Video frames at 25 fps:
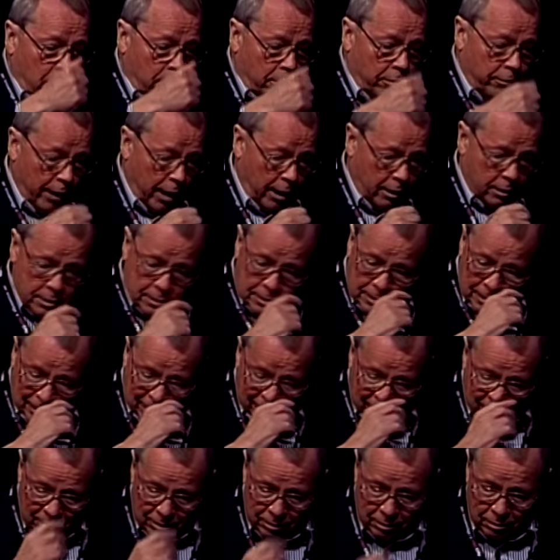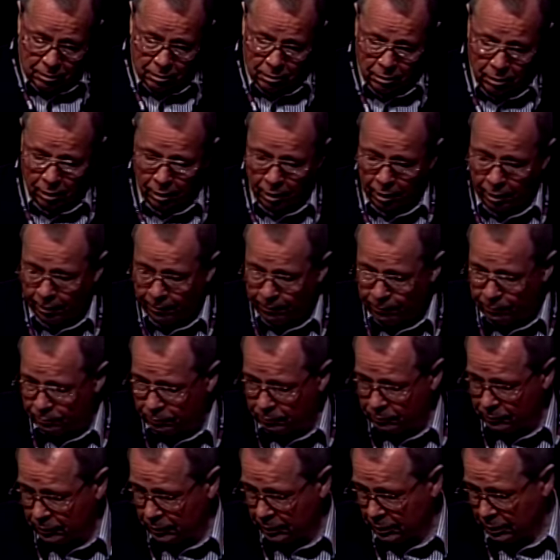that uh, uh,
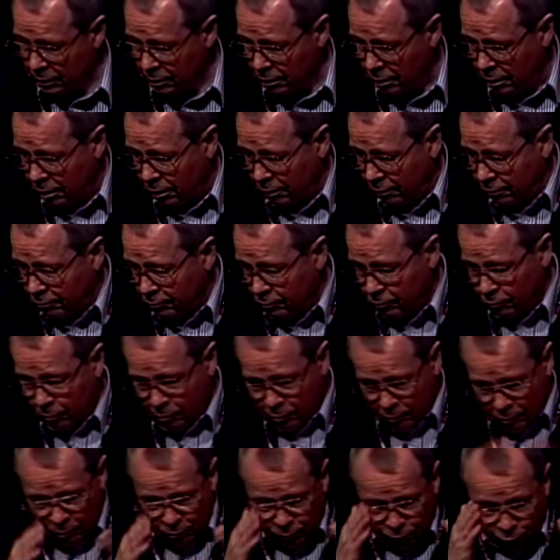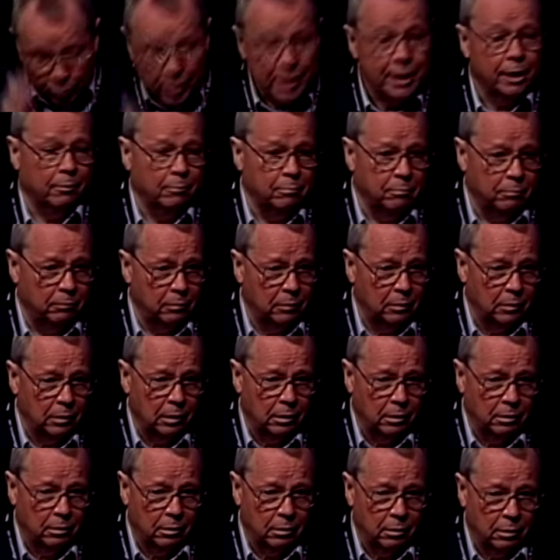uh, freedom
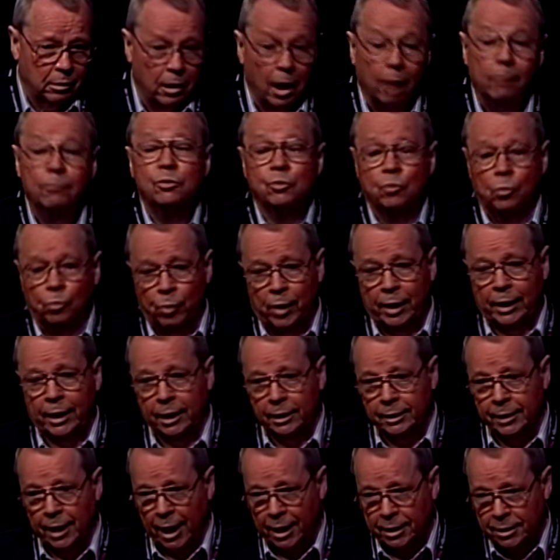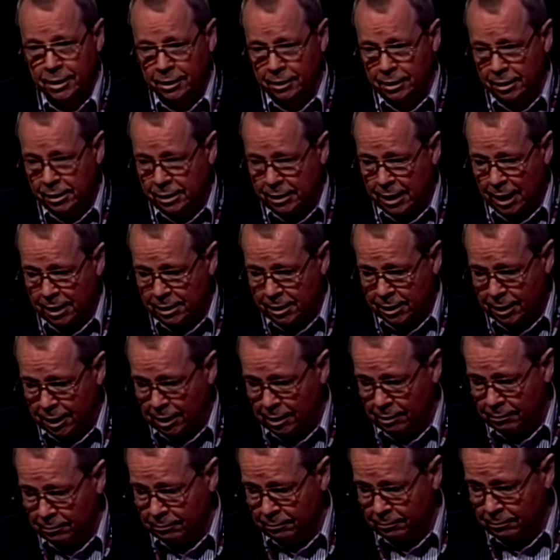comes from recognizing necessity.
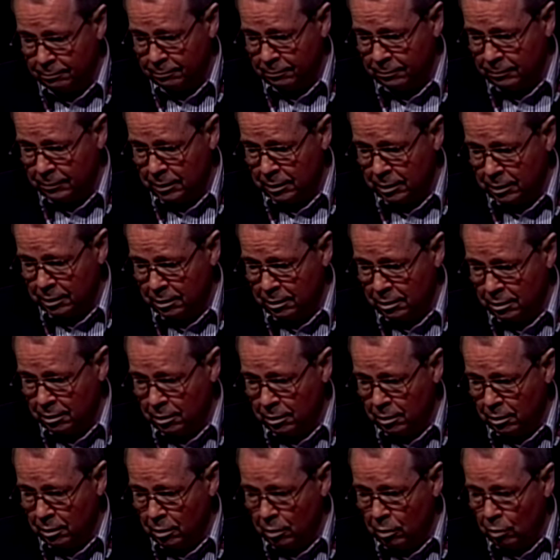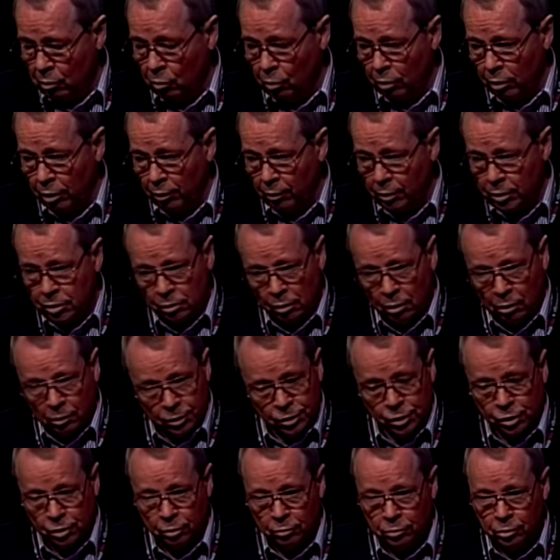Well, there is
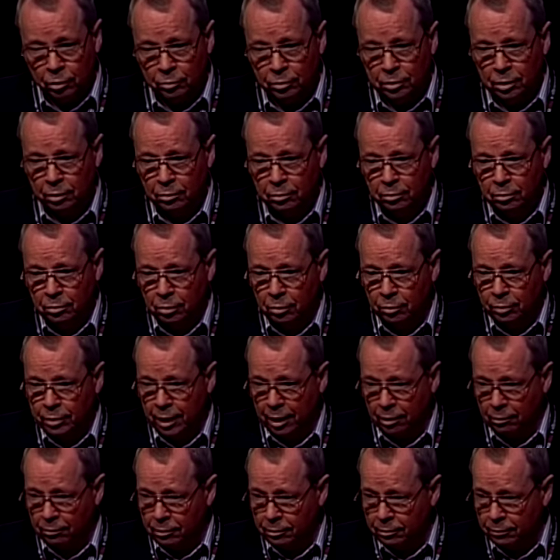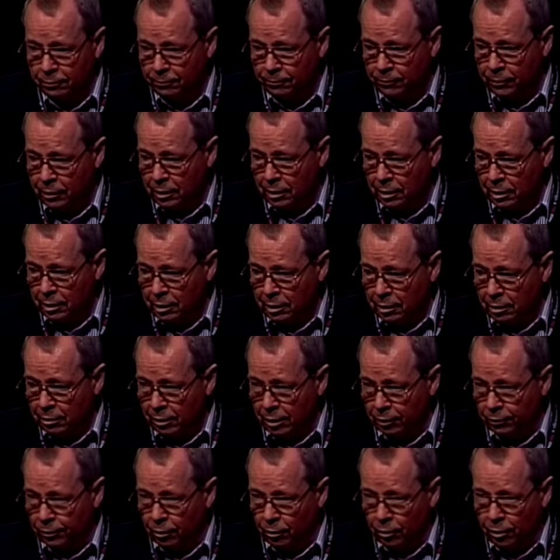also no, no doubt
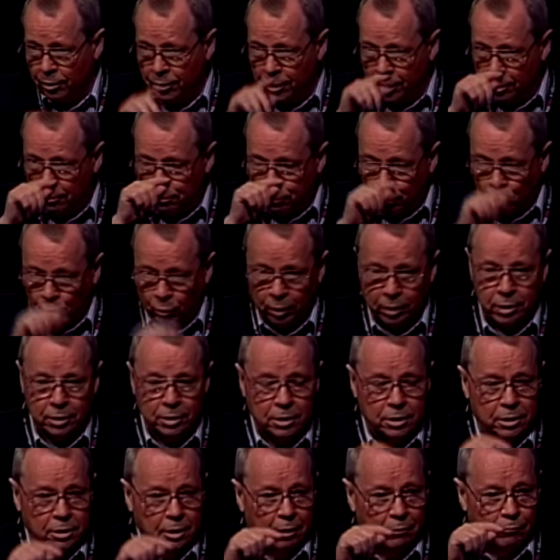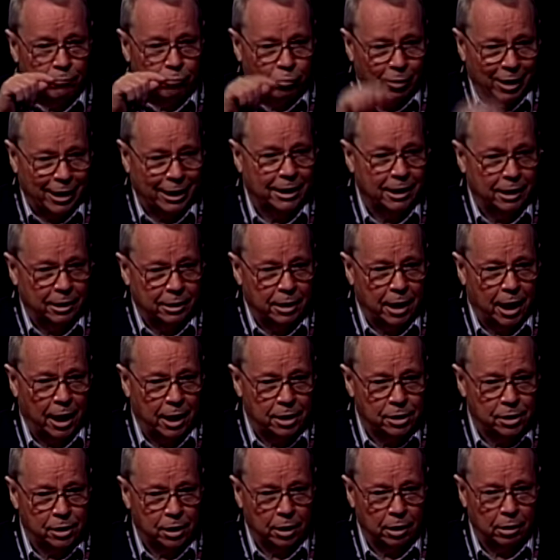that there, the importance of
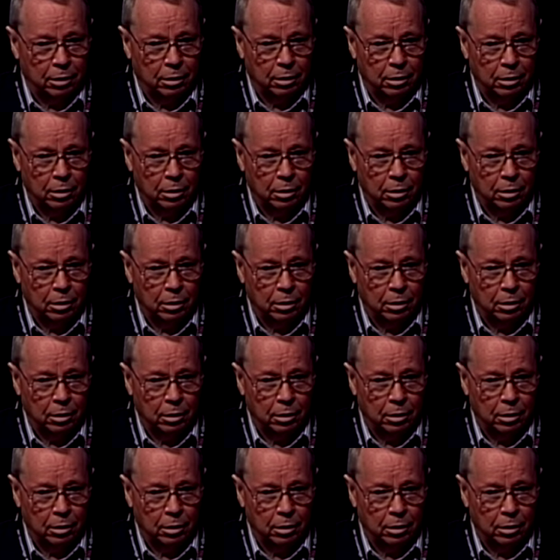recognizing